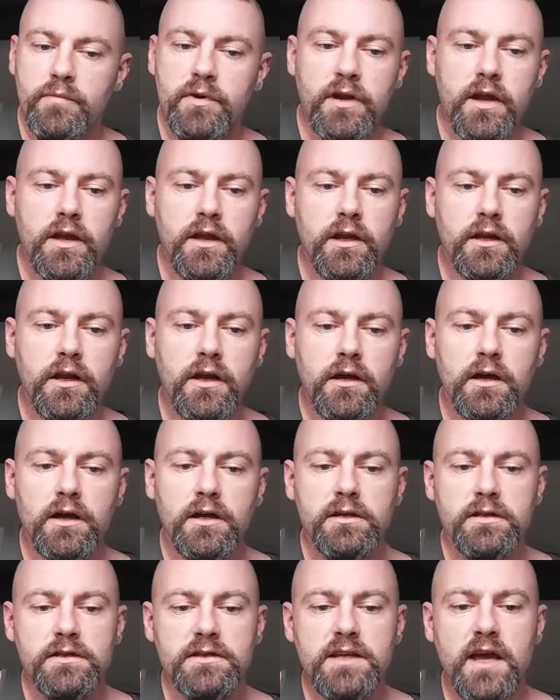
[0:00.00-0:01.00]
But I clung
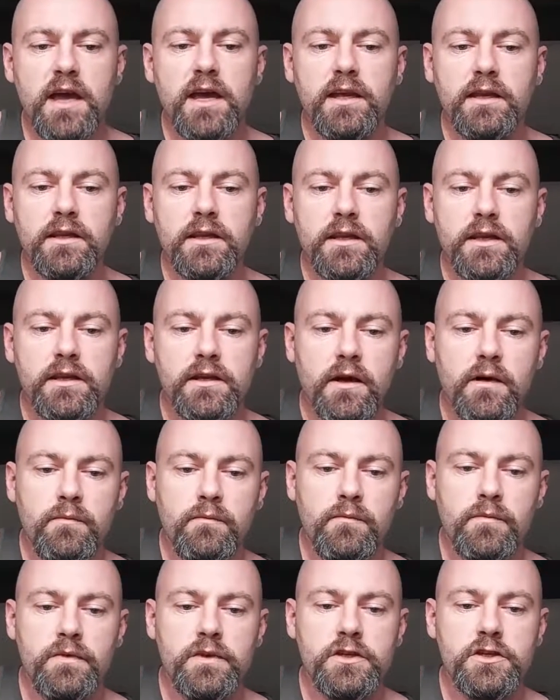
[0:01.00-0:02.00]
on tightly,
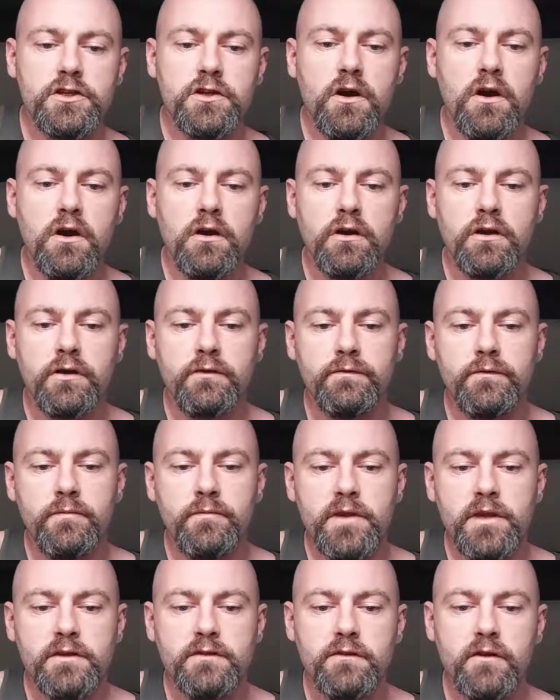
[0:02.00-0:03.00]
numb with shock
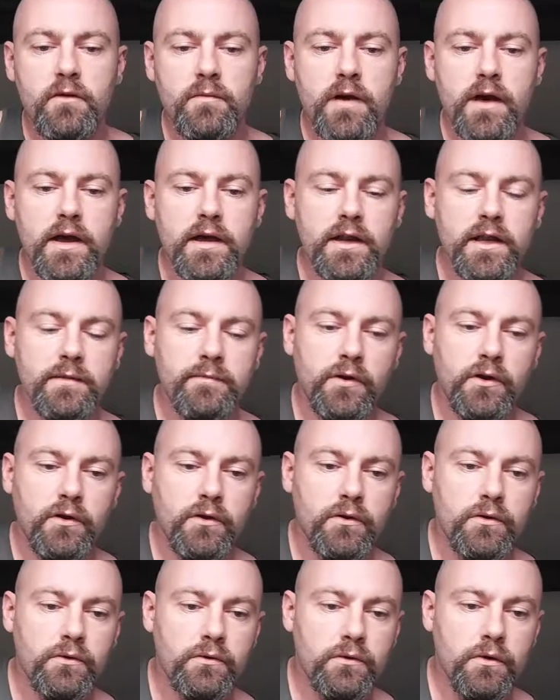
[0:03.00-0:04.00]
from its almighty
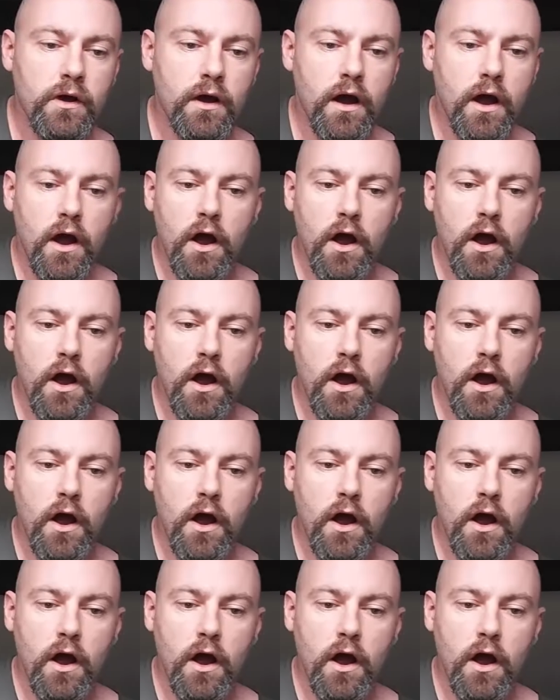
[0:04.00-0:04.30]
blow.